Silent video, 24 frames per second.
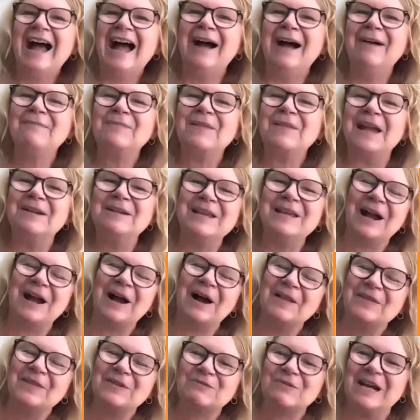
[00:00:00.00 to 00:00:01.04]
And
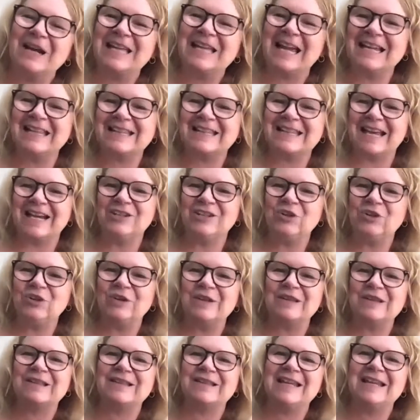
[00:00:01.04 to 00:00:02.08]
on the right-hand side, you
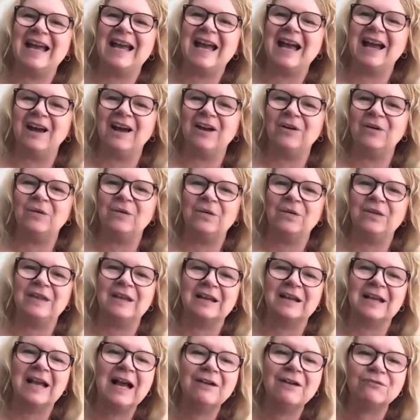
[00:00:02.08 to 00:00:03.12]
can see how
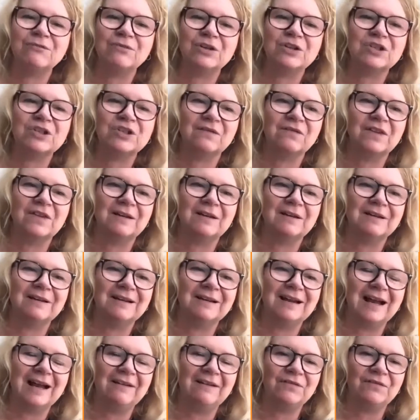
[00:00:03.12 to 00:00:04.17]
the coverage of
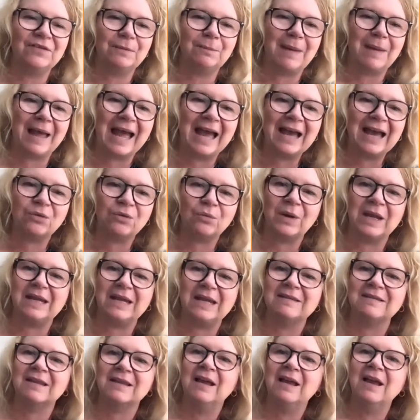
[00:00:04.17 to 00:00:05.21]
the
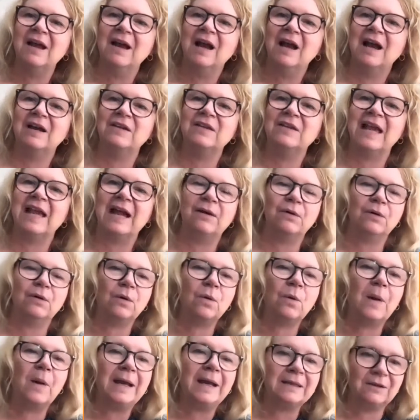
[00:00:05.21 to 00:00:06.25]
pathways are now
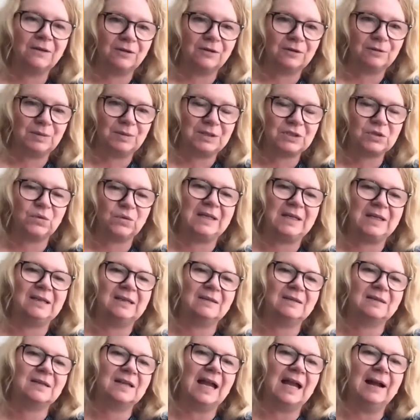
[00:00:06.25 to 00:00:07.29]
quite good between
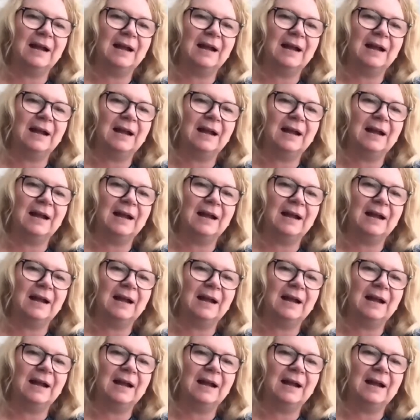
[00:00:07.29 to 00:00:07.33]
this